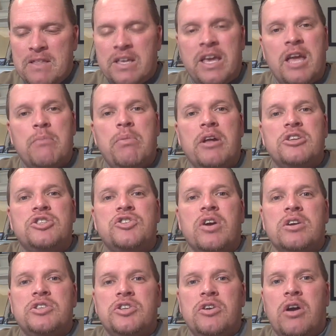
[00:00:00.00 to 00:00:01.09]
campaign
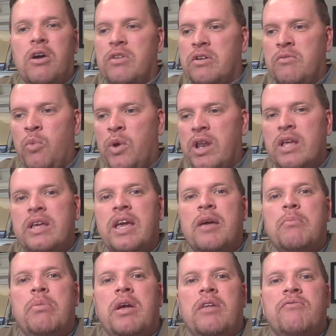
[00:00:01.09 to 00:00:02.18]
structure, all the winning
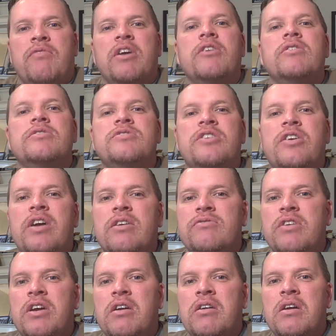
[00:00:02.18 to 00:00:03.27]
campaign veterans that are out
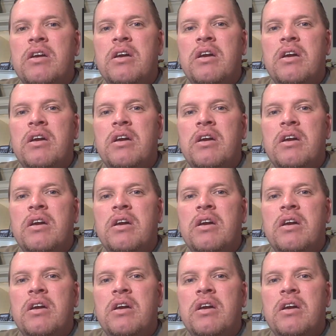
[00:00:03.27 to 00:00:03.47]
there.